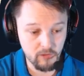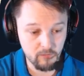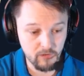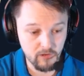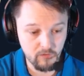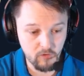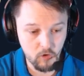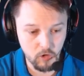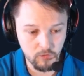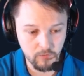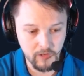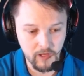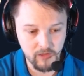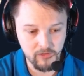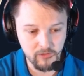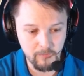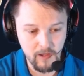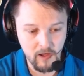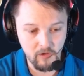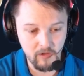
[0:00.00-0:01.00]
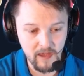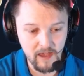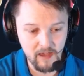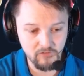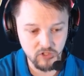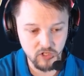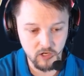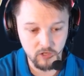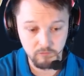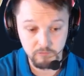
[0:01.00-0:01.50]
And of course, we got the Maui
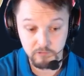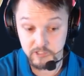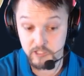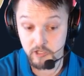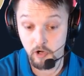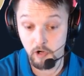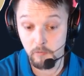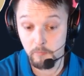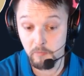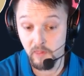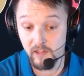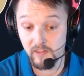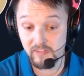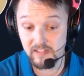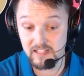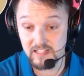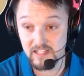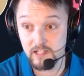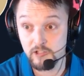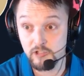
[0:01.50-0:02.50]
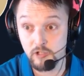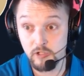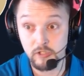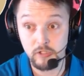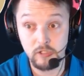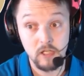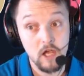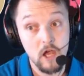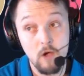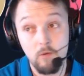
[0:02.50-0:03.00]
Half Sharks. We still are playing the Sisus.